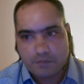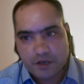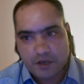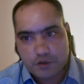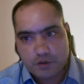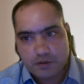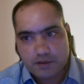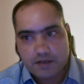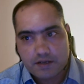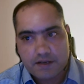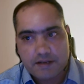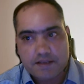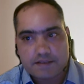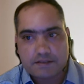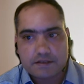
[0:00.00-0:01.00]
make sure that
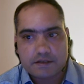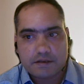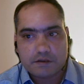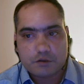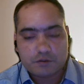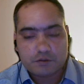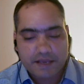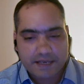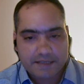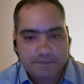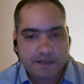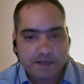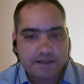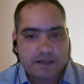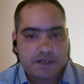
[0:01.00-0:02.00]
it is to the
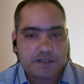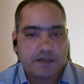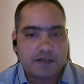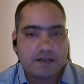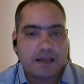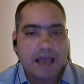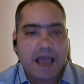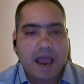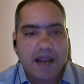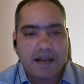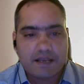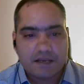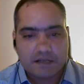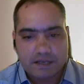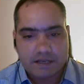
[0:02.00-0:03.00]
expectation,
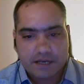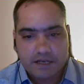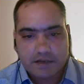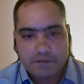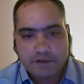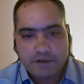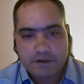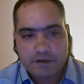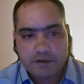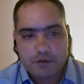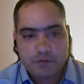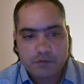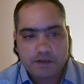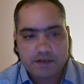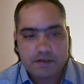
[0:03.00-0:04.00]
adding creativity
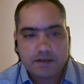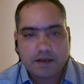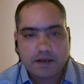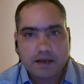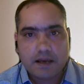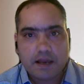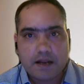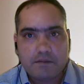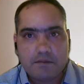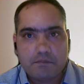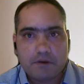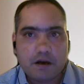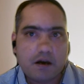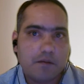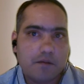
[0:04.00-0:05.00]
to it,
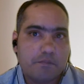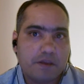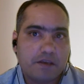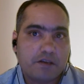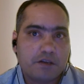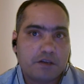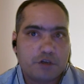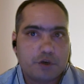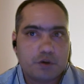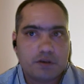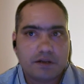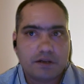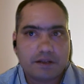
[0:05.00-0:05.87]
and making sure